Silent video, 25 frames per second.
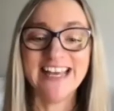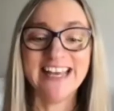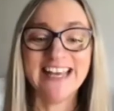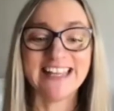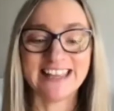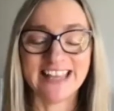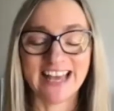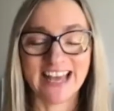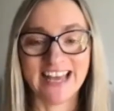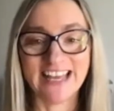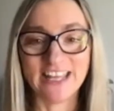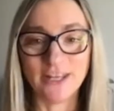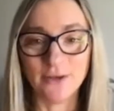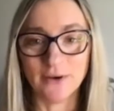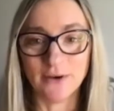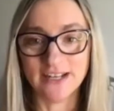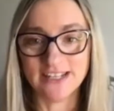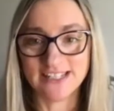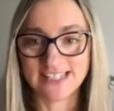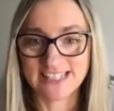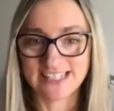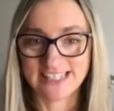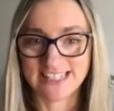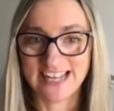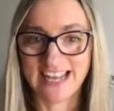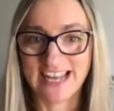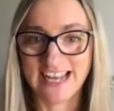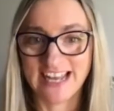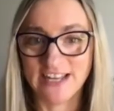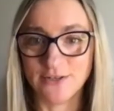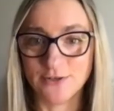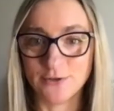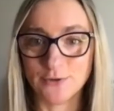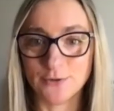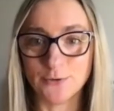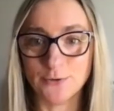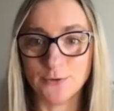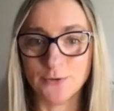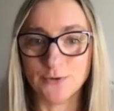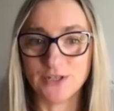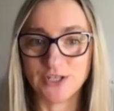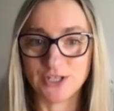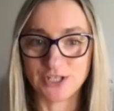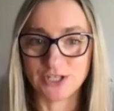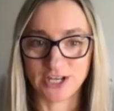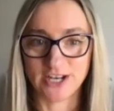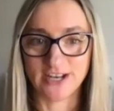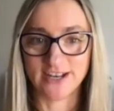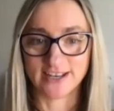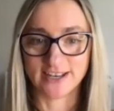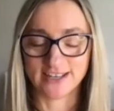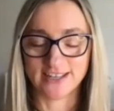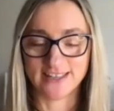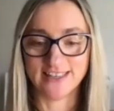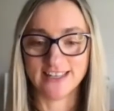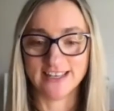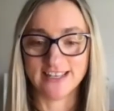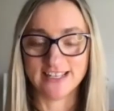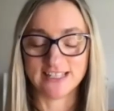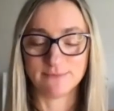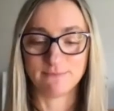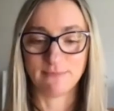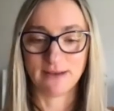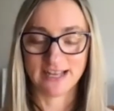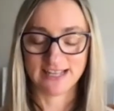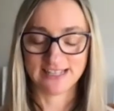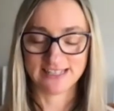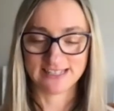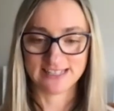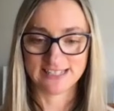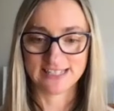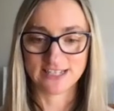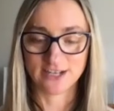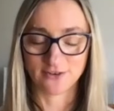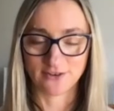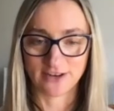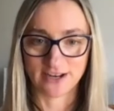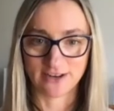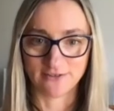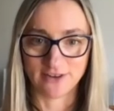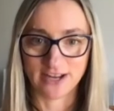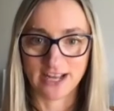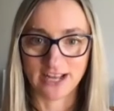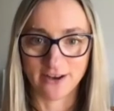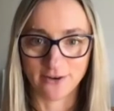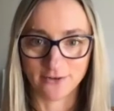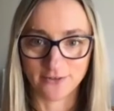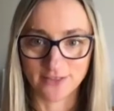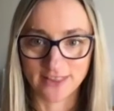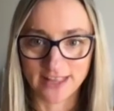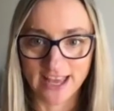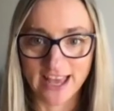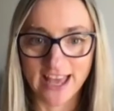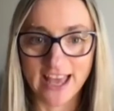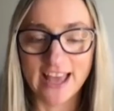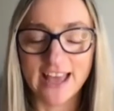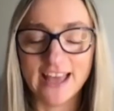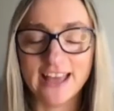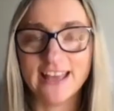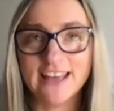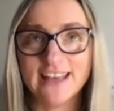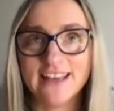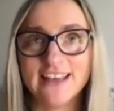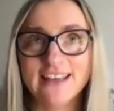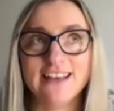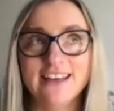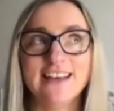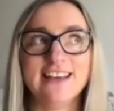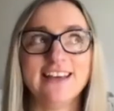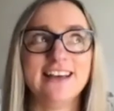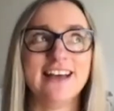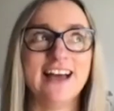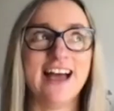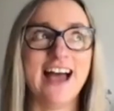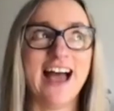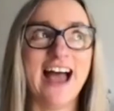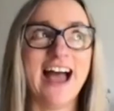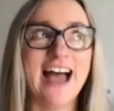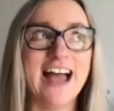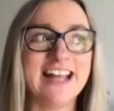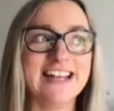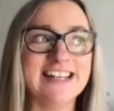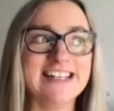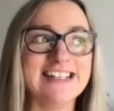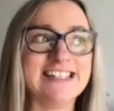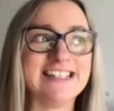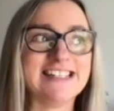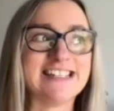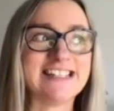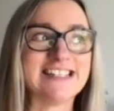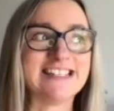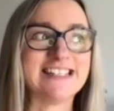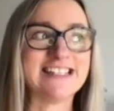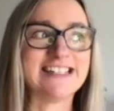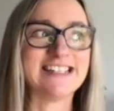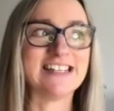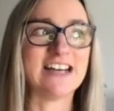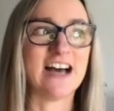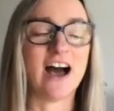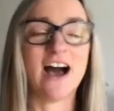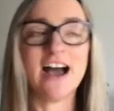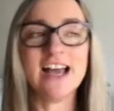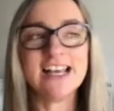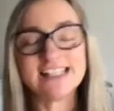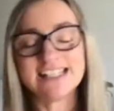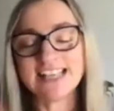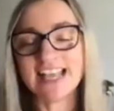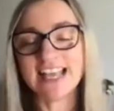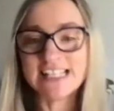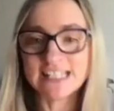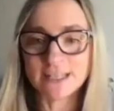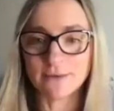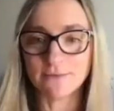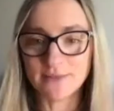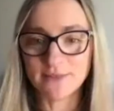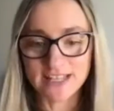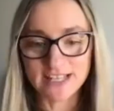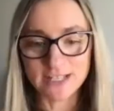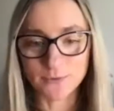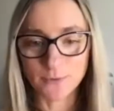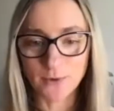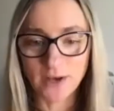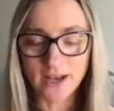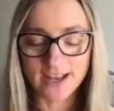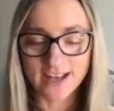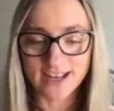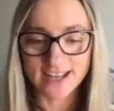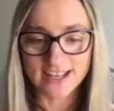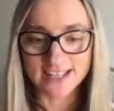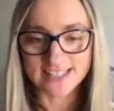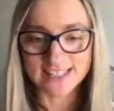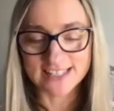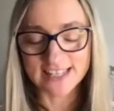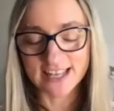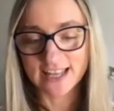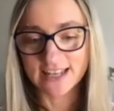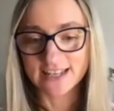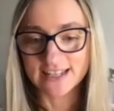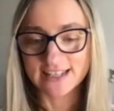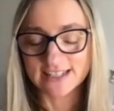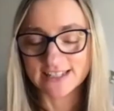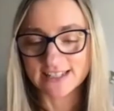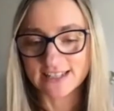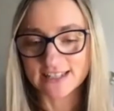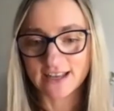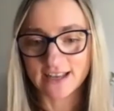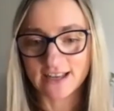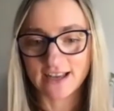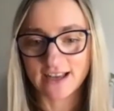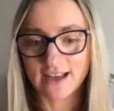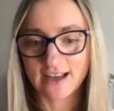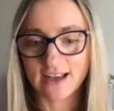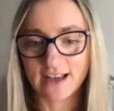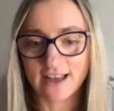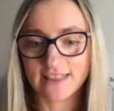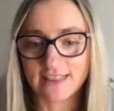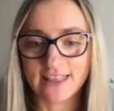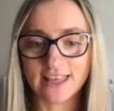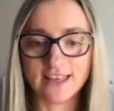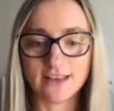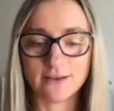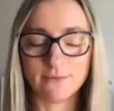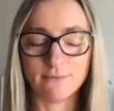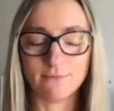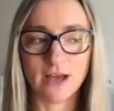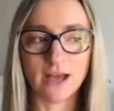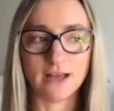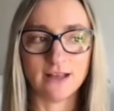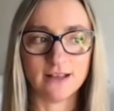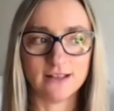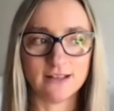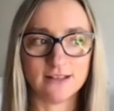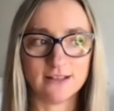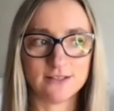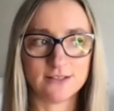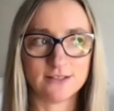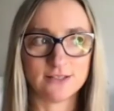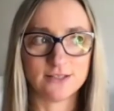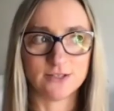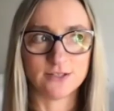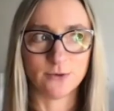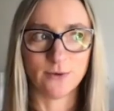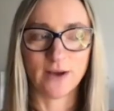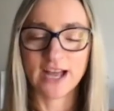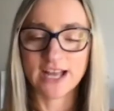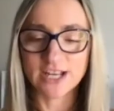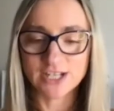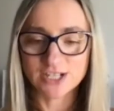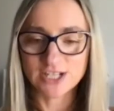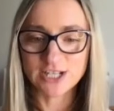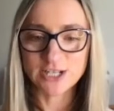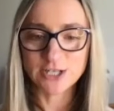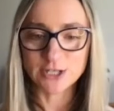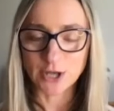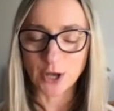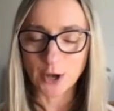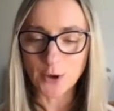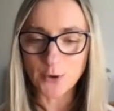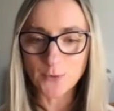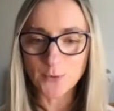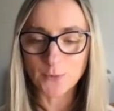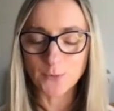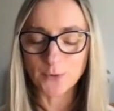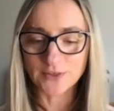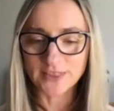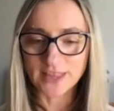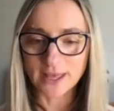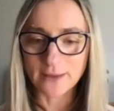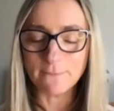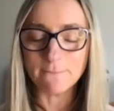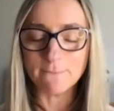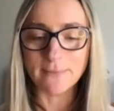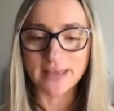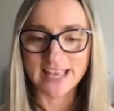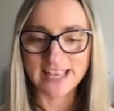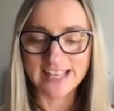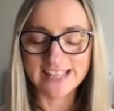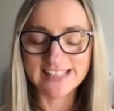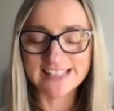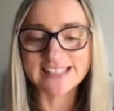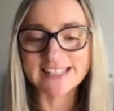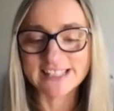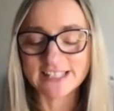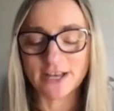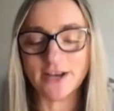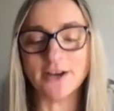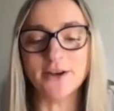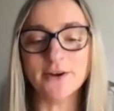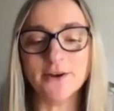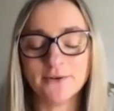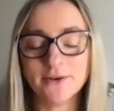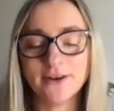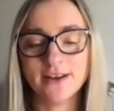that you understand all the jargon that is bandied around out there. And I say some of these words and I think, do I actually know what they mean? So,